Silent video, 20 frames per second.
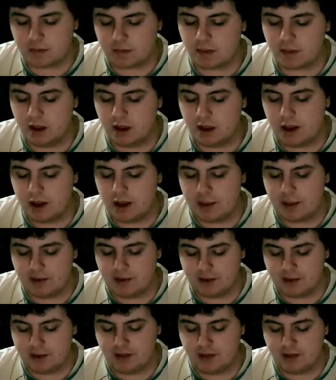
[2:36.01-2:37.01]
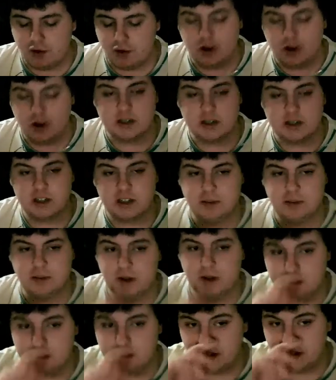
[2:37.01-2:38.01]
My friend Ross actually
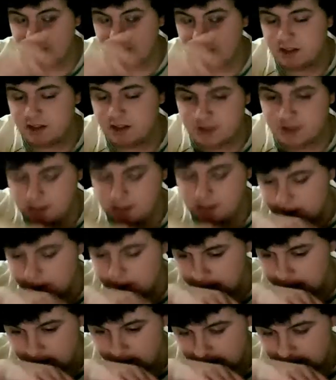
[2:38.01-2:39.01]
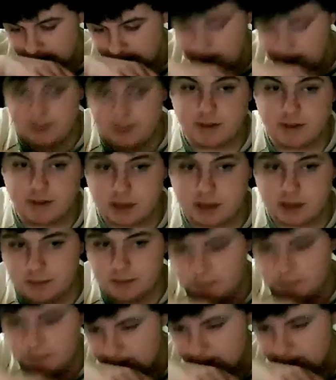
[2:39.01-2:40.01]
pointed out, he sniffed this, gave him some,
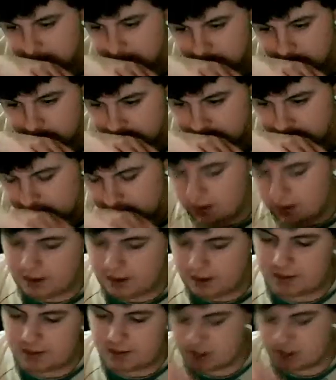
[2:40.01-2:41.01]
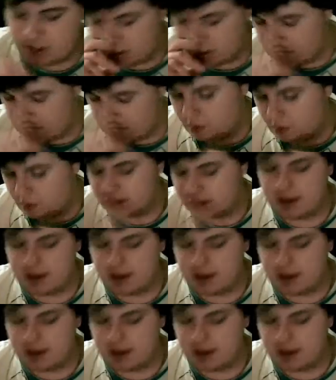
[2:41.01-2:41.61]
and he mentioned that it was